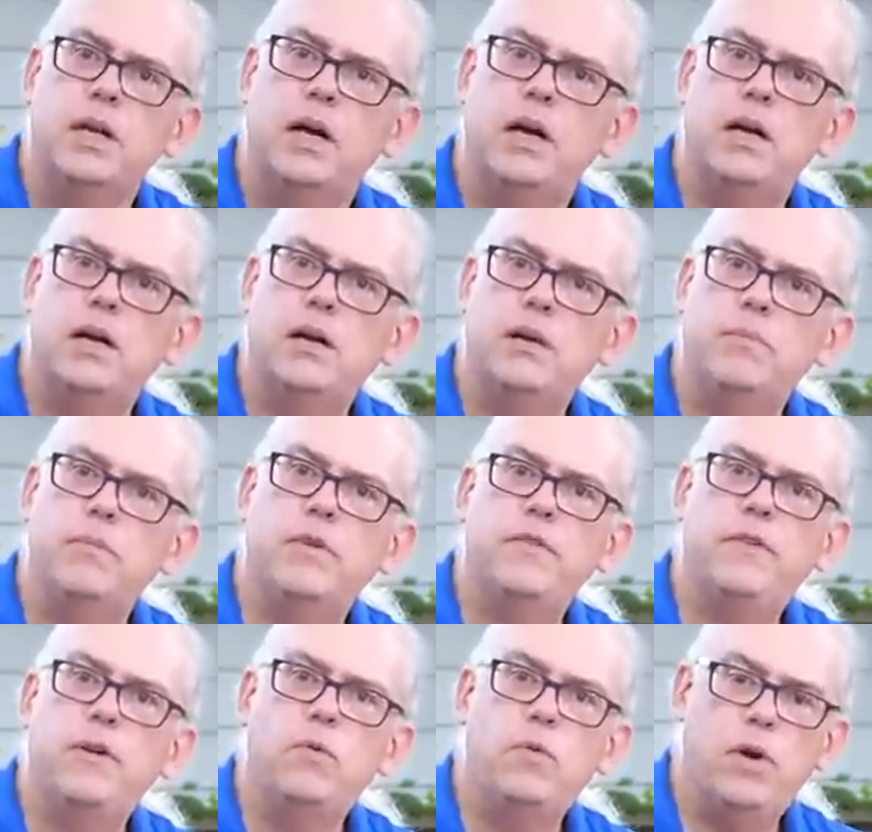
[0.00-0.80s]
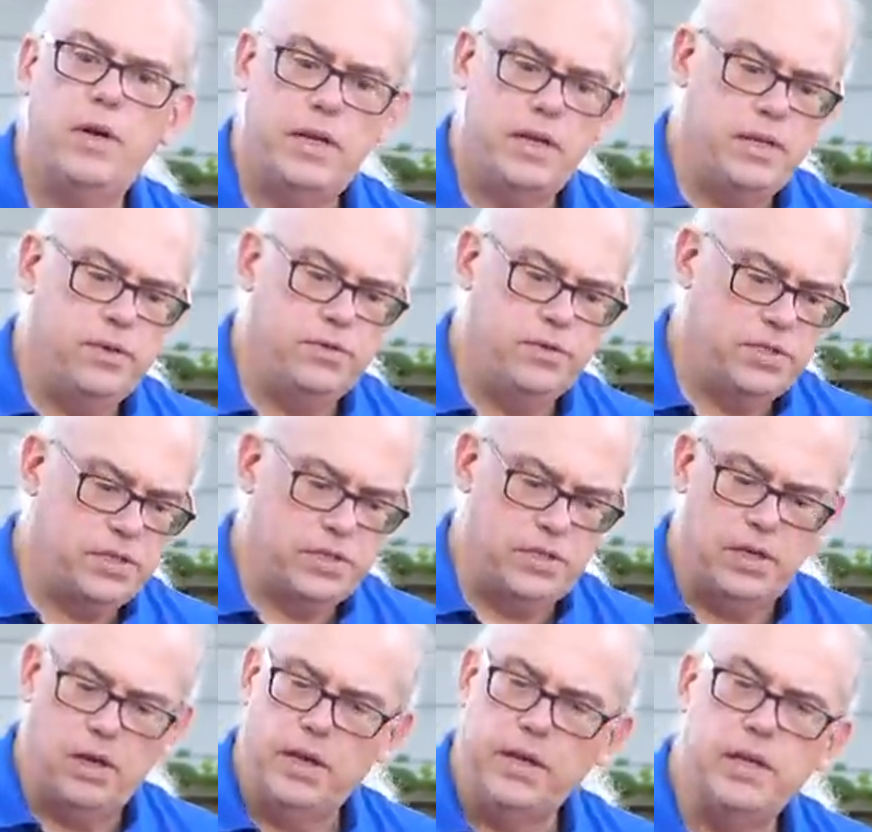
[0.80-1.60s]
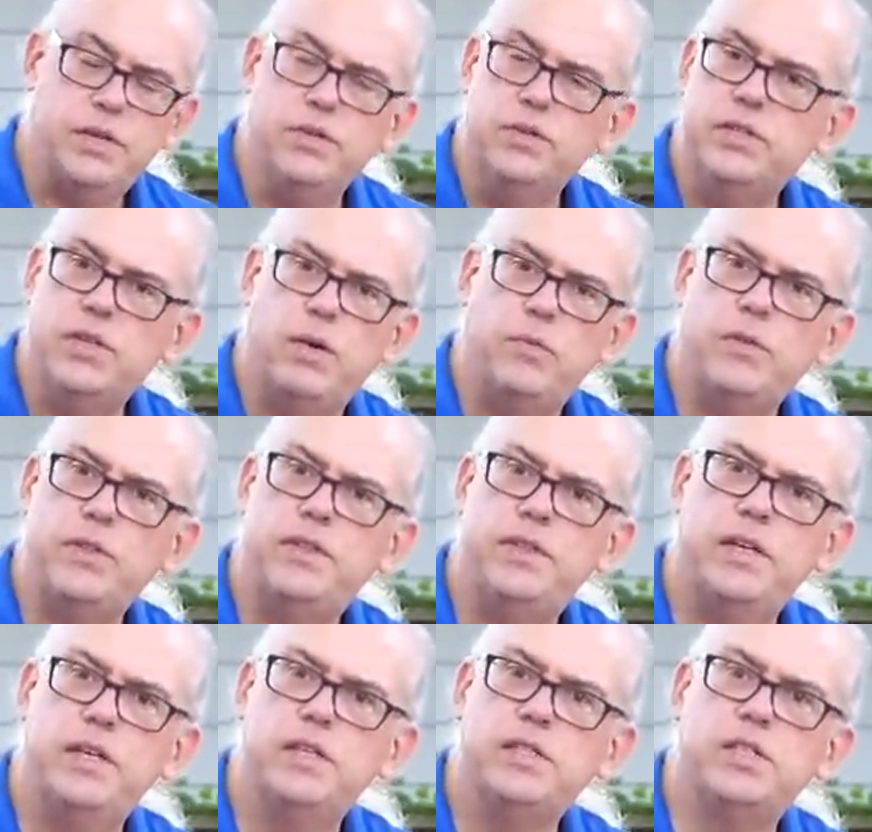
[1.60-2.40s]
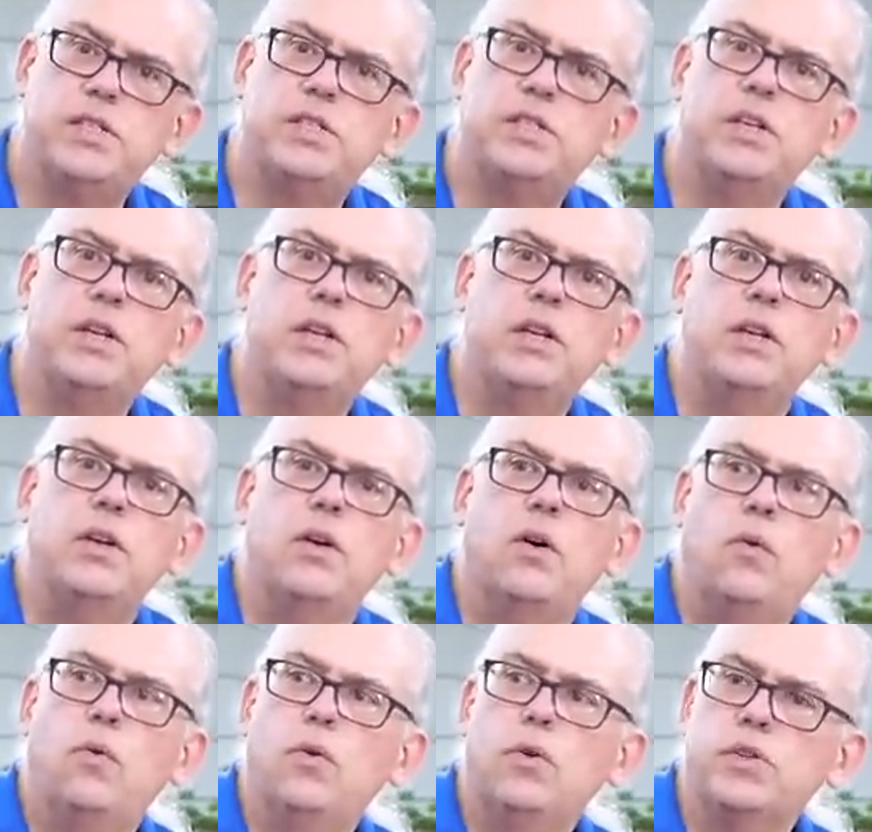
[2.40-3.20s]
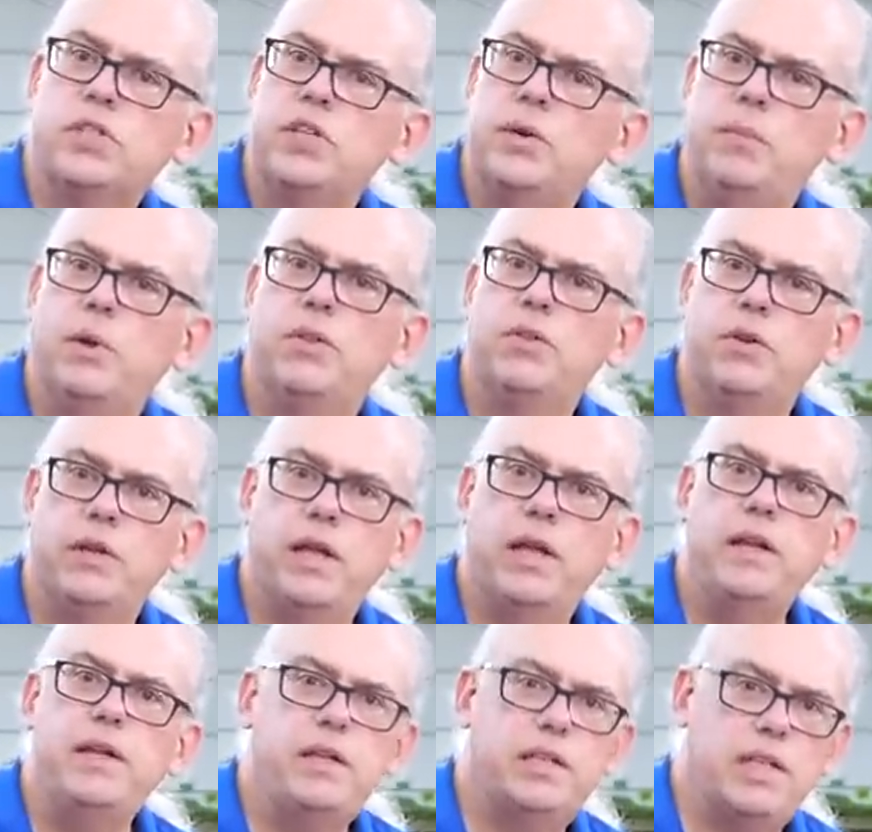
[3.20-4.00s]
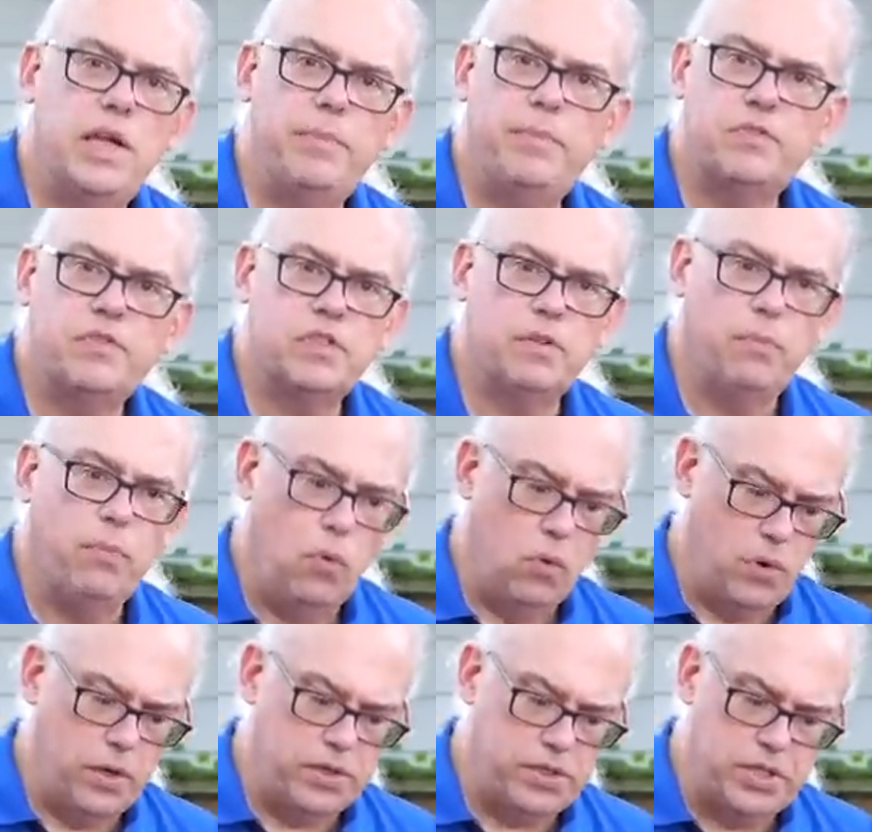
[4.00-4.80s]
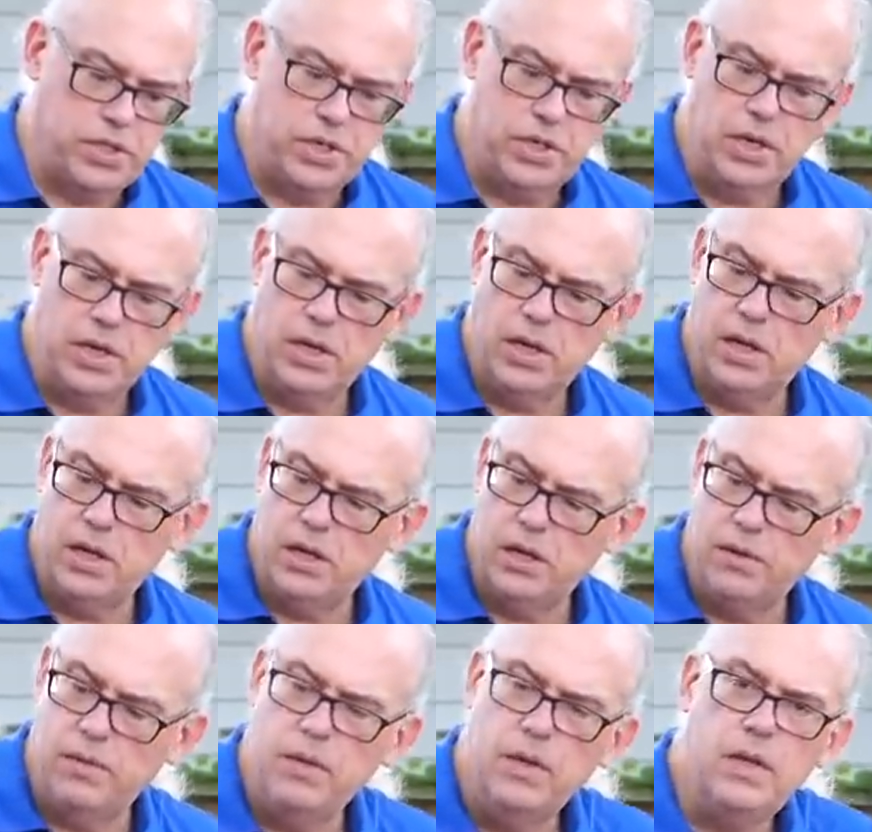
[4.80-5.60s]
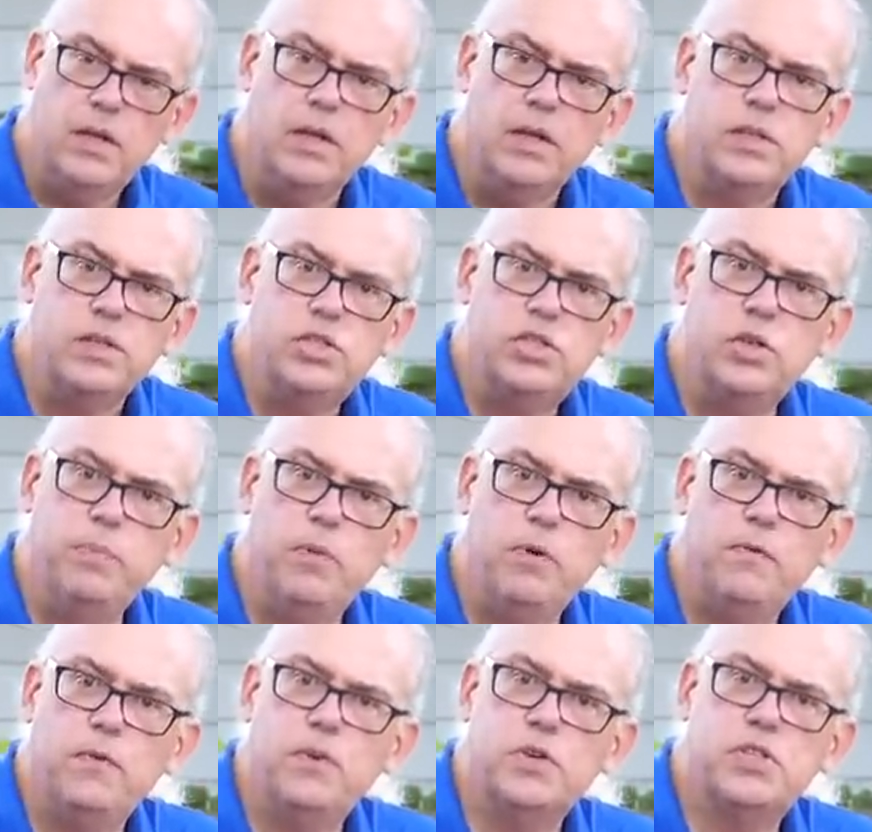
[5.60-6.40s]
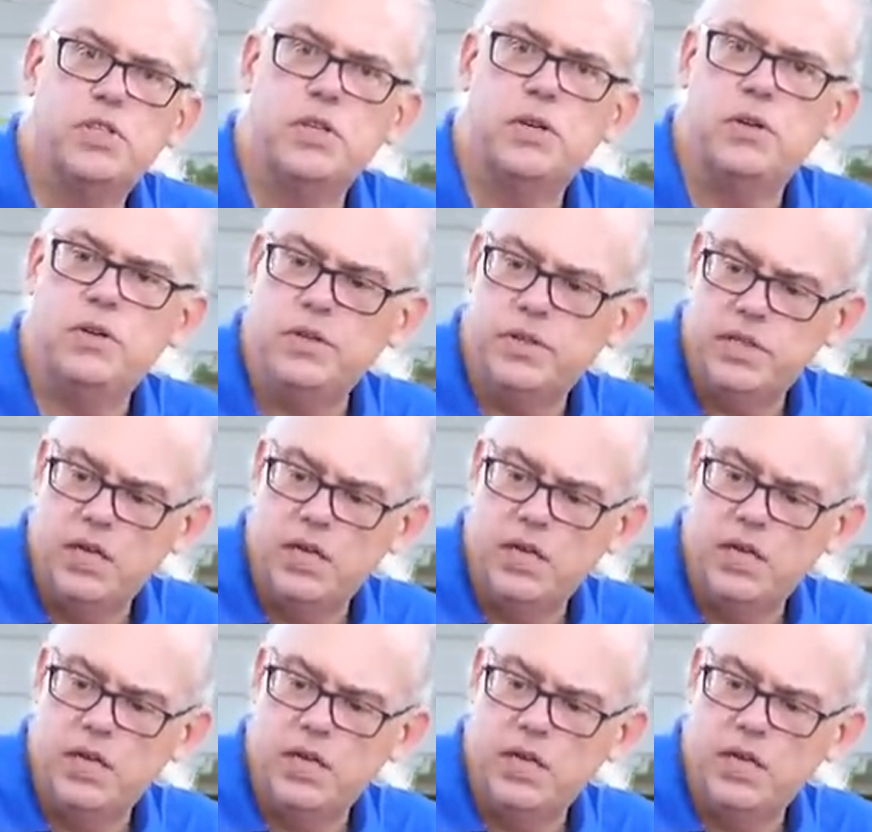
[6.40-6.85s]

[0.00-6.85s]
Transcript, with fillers: If I want to use, I can use that with this or any type of support. Super versatile